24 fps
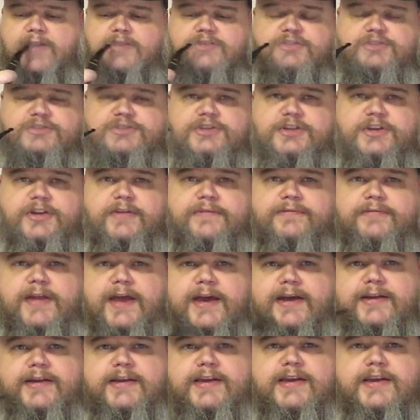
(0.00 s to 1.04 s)
Just enough
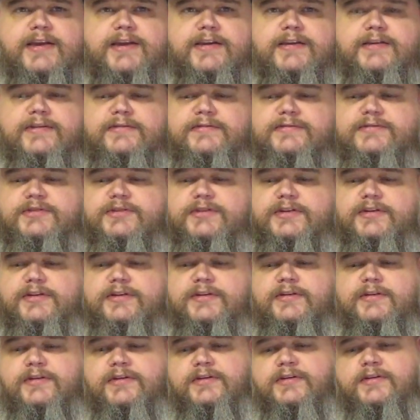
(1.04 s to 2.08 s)
Latakia to
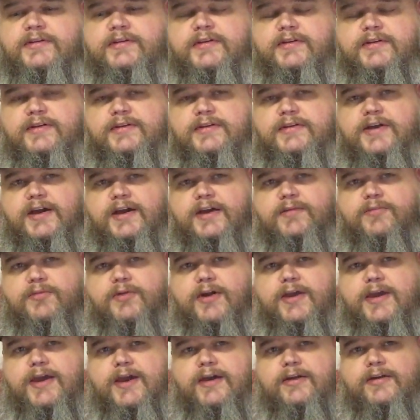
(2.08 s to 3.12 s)
kind of
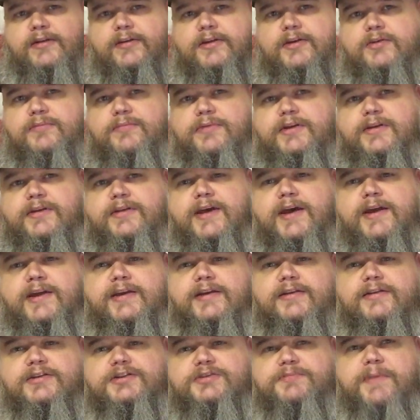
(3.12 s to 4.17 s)
bring out a little bit of that
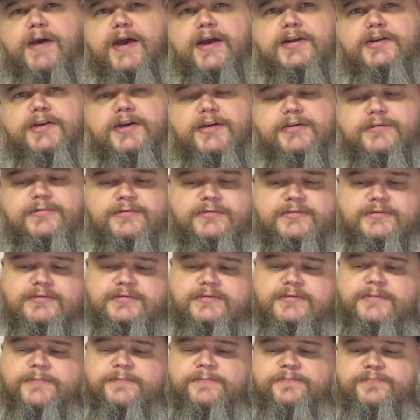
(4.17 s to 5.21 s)
English back note.
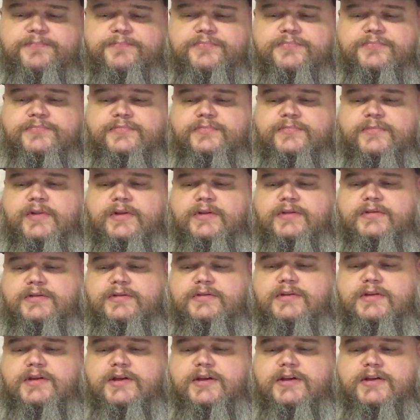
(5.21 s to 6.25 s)

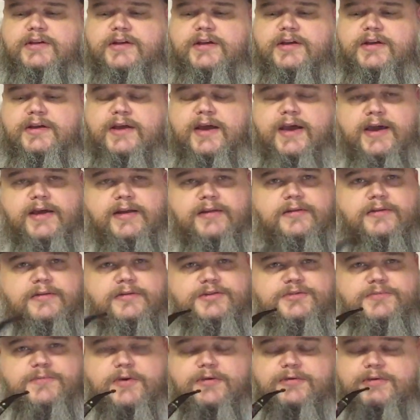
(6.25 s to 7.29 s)
And add a little
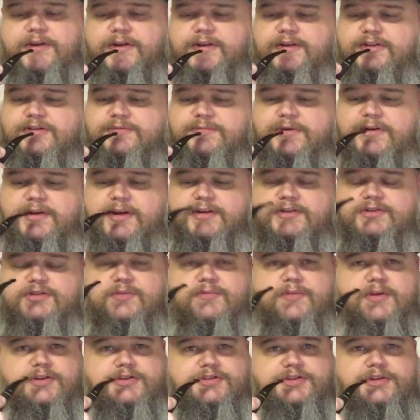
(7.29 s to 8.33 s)
smokiness, but not so
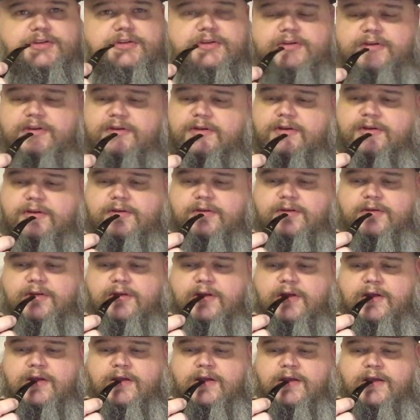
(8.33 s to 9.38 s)
much
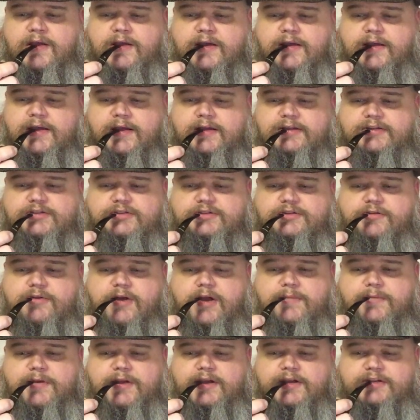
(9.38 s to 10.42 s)
it's
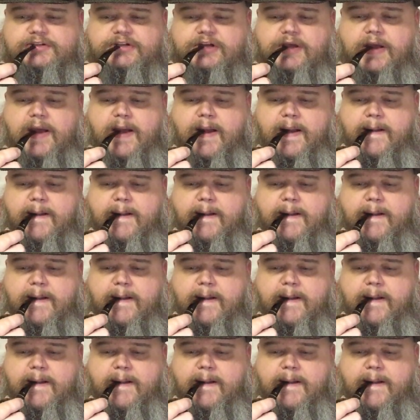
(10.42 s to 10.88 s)
screaming at you.